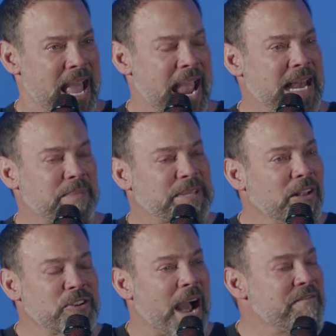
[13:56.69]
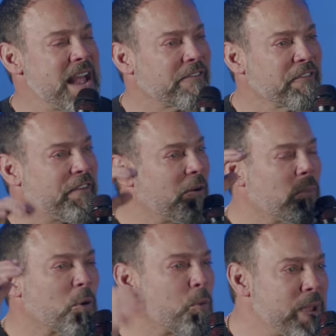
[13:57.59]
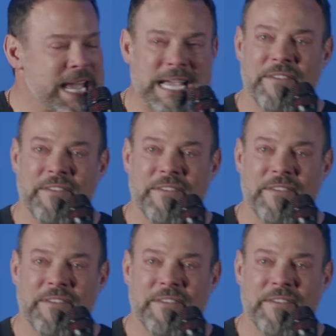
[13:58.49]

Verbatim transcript: And I'm telling you, I've never felt more weak.